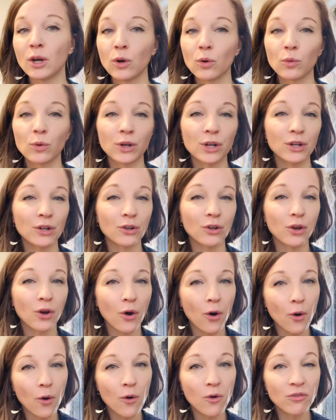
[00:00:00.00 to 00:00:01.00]
We're going to
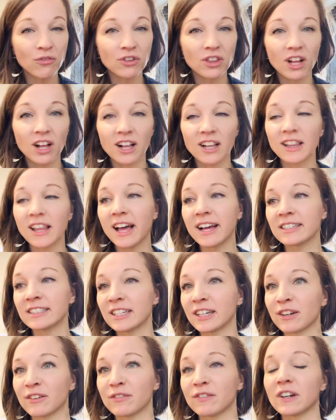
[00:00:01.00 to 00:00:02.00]
go for the
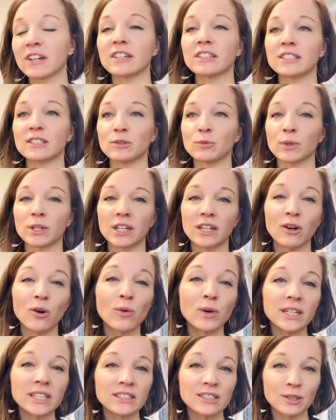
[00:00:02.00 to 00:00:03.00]
classic first. We're
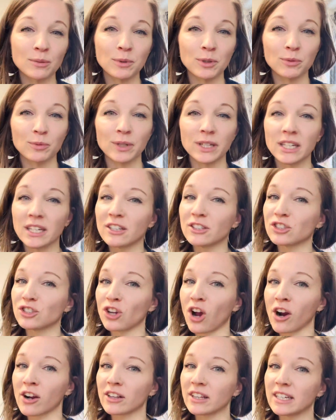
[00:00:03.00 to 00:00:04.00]
going to be reading
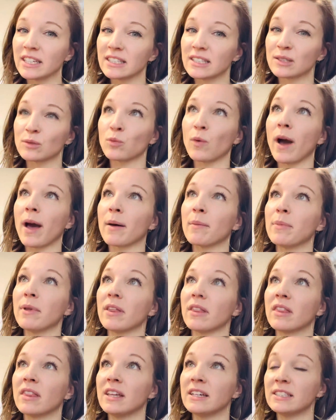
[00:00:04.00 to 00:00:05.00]
Charlotte's Web
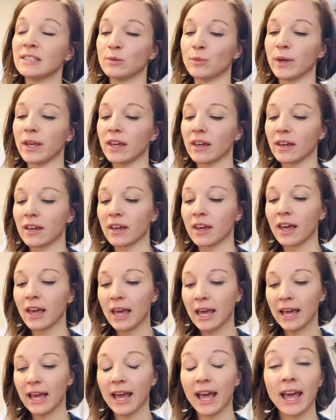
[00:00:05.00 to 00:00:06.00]
this week,
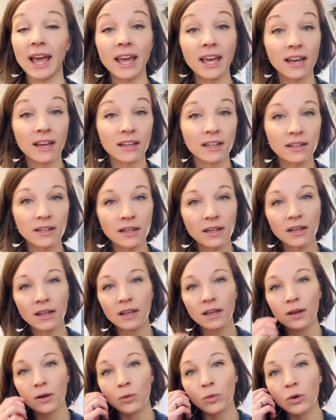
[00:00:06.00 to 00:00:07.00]
and
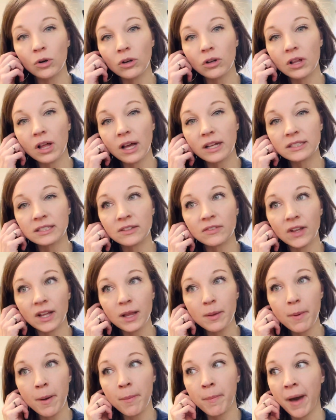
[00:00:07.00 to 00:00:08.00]
we'll
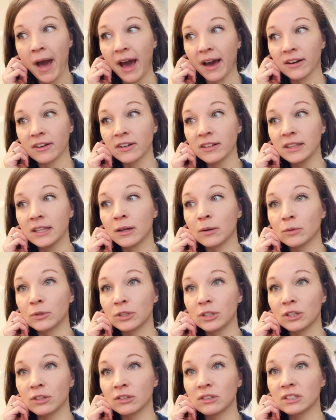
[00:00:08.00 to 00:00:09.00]
develop a pattern that we'll
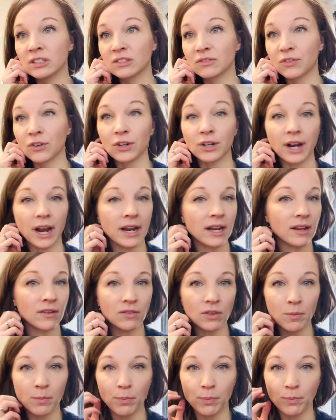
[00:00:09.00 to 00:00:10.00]
use for any of the